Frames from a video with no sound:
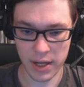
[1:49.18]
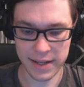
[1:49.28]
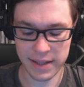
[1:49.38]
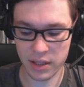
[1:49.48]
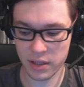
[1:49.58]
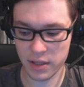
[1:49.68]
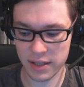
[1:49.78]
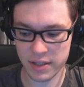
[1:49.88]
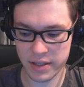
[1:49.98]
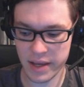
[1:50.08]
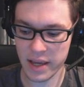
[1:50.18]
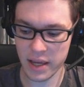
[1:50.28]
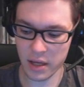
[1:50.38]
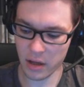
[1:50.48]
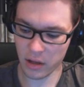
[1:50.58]
it, it's
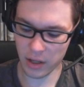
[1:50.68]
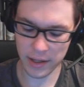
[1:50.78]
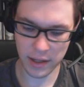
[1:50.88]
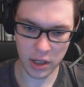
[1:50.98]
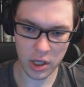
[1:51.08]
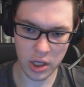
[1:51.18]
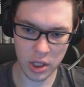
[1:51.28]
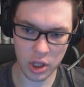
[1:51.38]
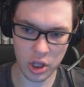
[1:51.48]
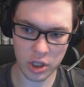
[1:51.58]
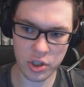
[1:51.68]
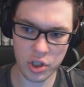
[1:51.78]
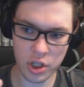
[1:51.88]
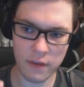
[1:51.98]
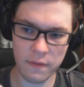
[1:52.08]
like
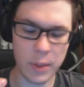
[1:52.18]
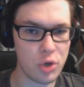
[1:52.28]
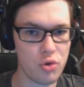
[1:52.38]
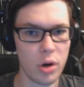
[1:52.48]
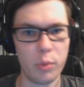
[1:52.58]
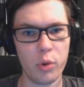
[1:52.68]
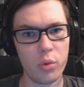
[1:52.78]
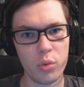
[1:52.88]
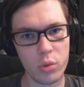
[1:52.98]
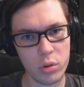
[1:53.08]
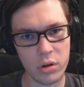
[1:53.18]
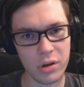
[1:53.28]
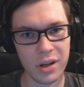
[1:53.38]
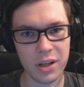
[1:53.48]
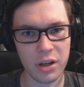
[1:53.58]
doesn't give me trouble.
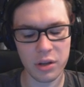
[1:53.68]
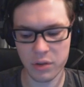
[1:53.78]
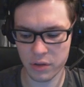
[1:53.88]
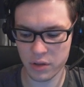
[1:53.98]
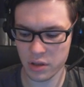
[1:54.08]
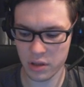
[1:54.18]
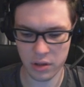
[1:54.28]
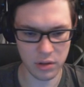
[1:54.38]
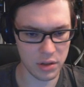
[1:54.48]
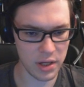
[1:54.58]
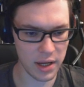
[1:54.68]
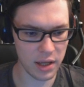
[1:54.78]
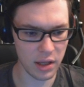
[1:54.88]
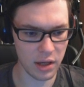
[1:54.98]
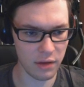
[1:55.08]
I don't know how to to
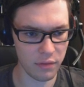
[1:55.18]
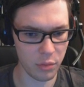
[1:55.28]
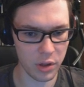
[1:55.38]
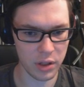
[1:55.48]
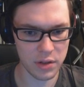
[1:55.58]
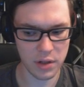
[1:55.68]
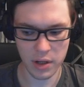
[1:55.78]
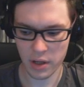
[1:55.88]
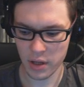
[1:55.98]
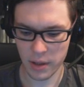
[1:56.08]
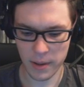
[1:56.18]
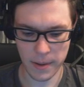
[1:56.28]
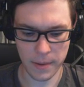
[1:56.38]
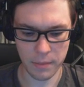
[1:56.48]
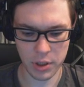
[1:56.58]
say it in other words.
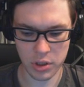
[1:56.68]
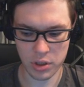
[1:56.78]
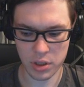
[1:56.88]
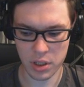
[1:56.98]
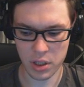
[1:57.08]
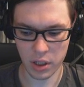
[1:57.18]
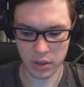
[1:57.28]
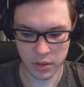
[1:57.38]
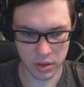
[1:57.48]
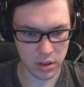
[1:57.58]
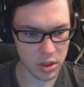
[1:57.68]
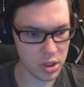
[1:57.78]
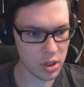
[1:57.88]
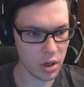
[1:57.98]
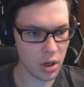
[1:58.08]
Um, it just
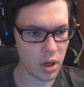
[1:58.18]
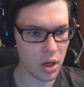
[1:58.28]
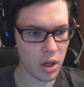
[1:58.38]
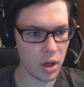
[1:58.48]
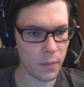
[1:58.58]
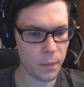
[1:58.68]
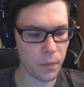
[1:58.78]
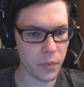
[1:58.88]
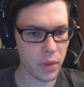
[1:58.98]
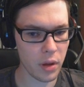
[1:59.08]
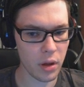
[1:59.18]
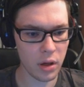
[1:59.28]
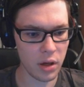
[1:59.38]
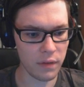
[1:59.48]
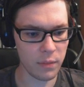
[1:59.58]
doesn't
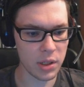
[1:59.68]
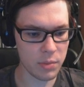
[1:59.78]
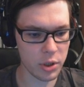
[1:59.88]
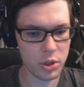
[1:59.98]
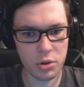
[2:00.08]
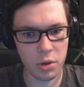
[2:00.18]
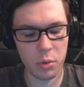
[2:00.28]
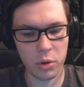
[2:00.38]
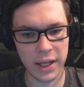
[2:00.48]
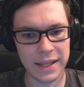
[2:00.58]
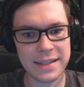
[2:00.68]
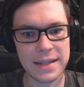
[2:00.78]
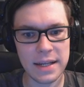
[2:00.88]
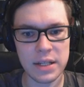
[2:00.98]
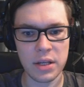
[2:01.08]
give me as much trouble. Like
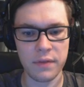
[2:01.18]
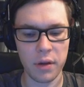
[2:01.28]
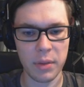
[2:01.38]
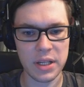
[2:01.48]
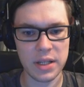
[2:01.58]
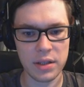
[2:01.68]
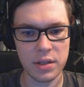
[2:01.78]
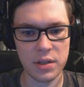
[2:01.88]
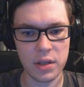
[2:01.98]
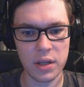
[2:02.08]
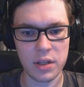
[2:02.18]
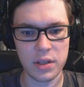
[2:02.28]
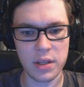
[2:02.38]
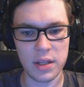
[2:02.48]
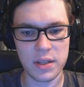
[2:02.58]
it's easy if that makes sense. In in